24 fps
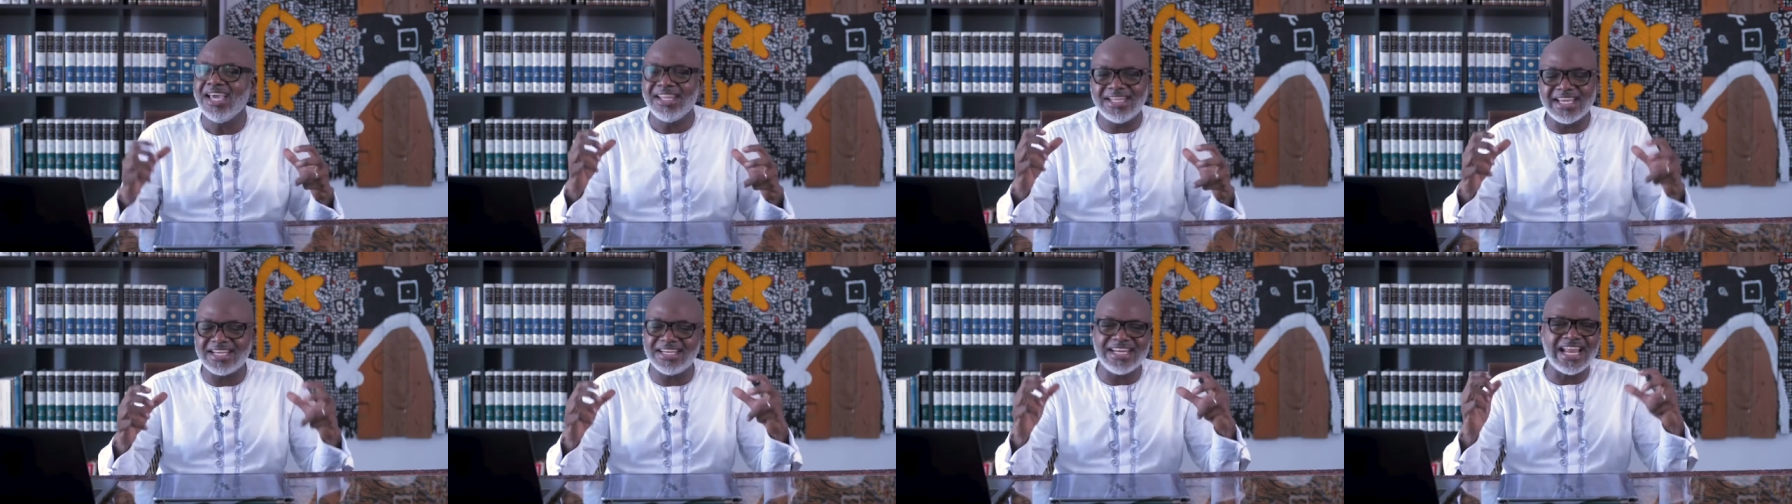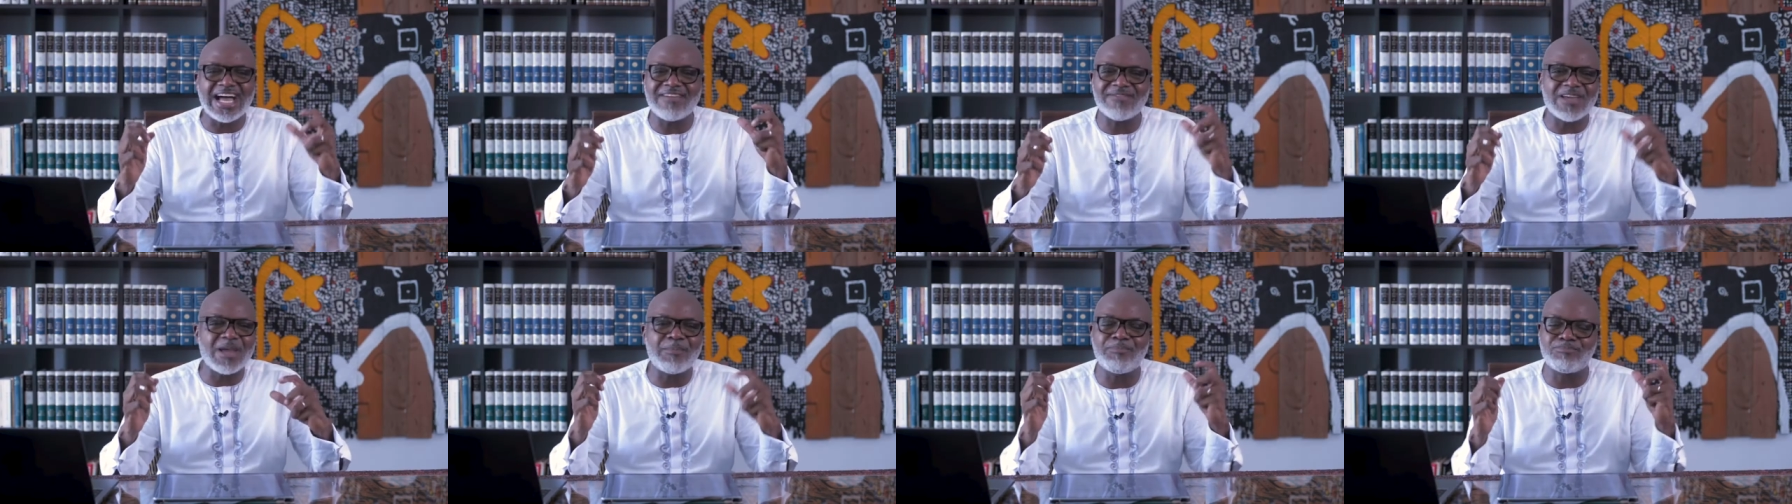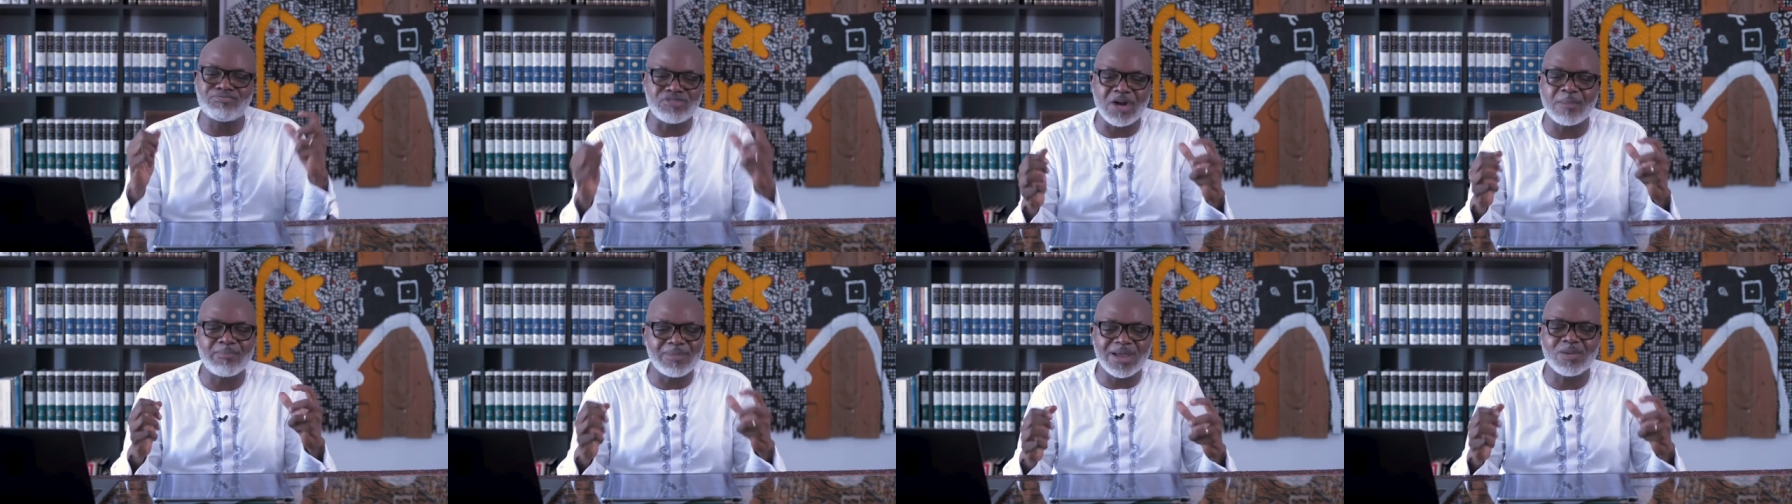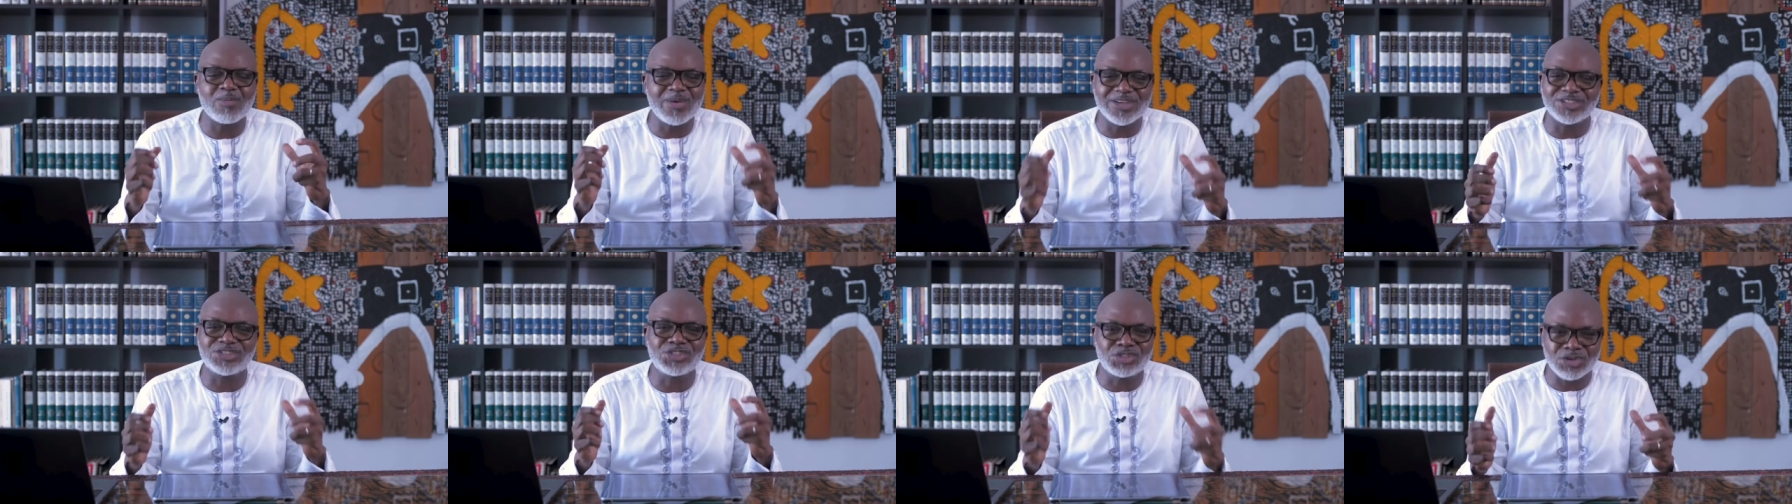they didn't have a problem
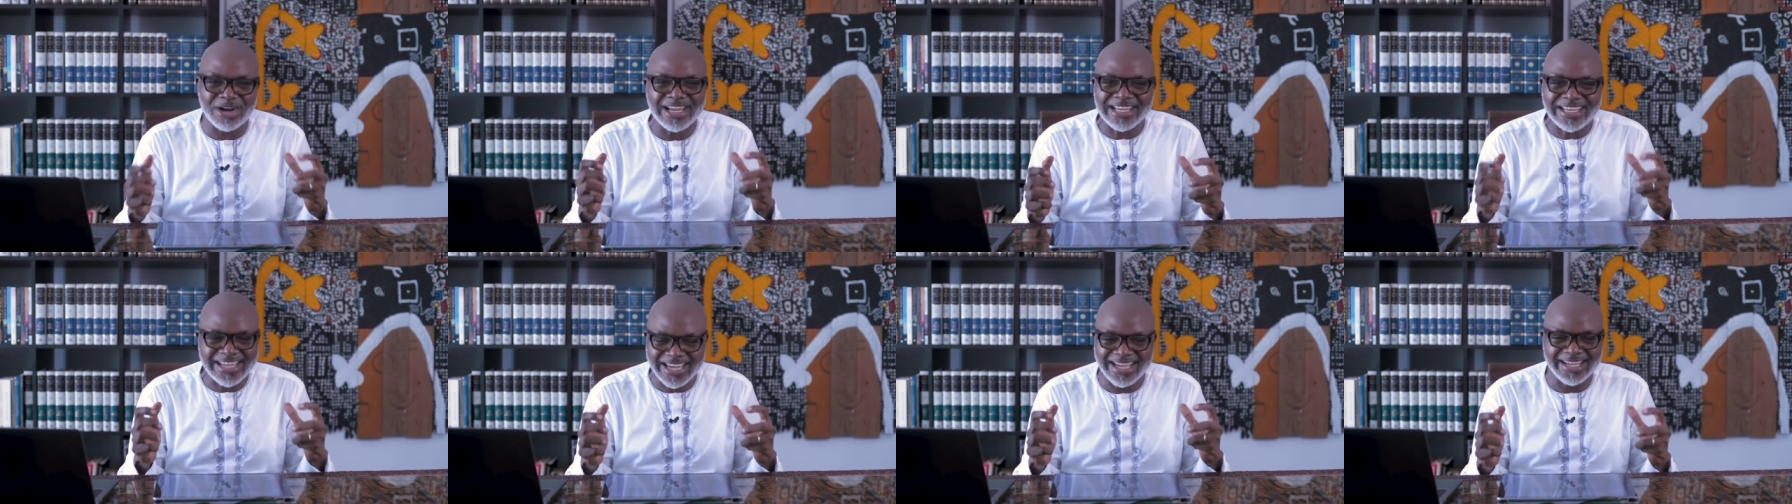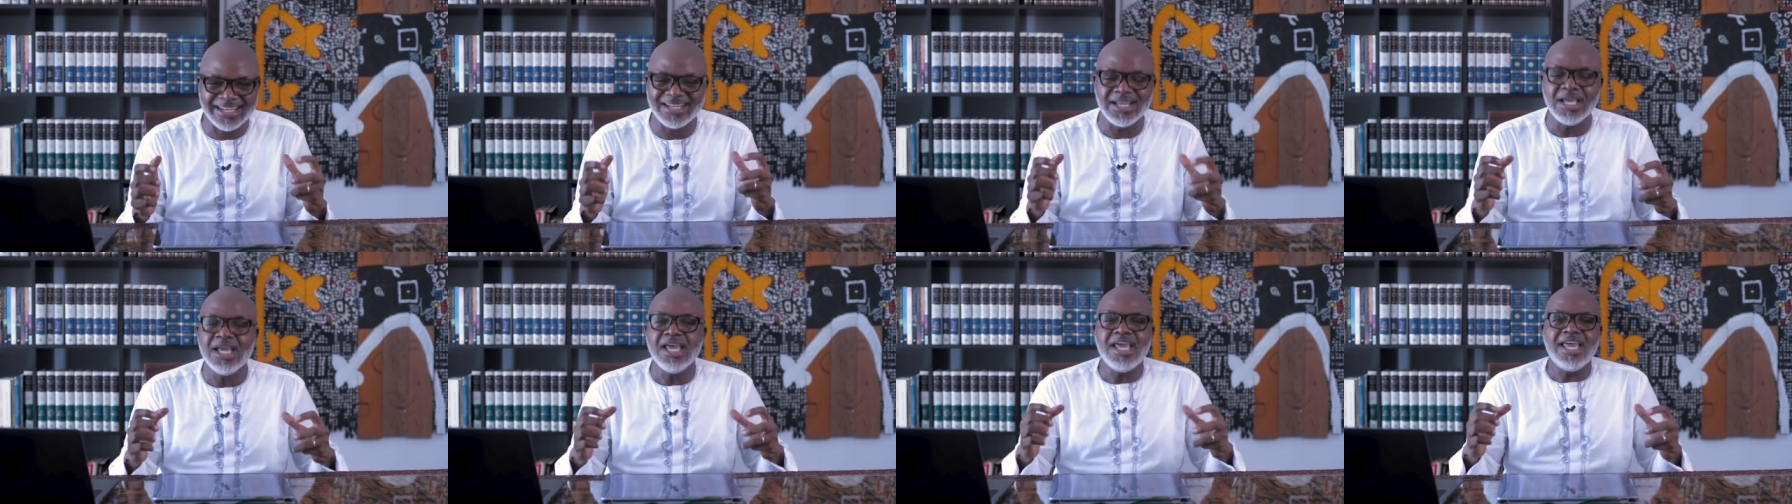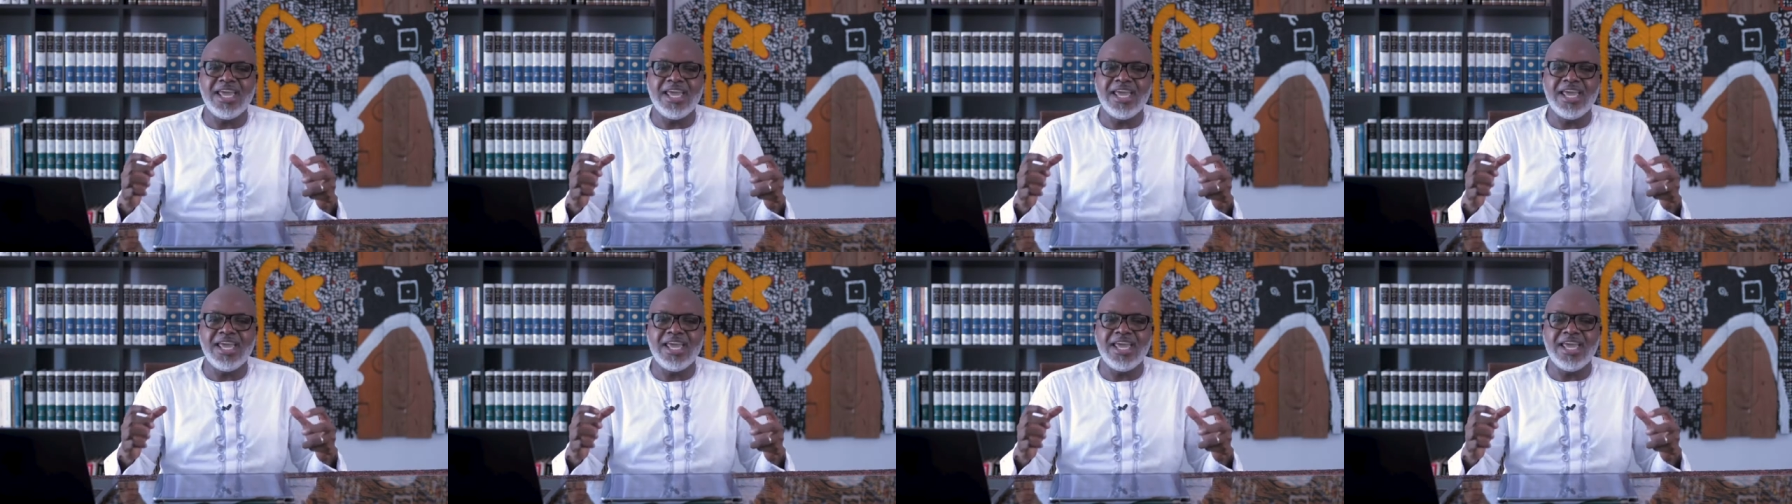with drinking.